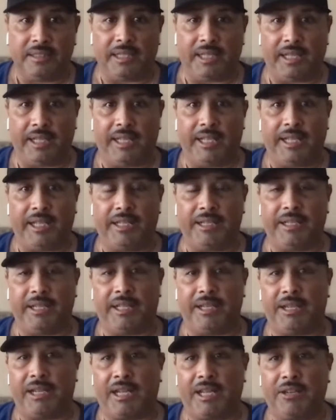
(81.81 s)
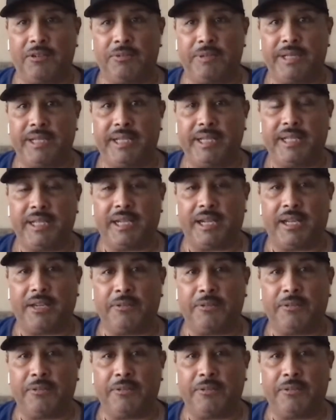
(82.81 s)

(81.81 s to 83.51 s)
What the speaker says: and how do we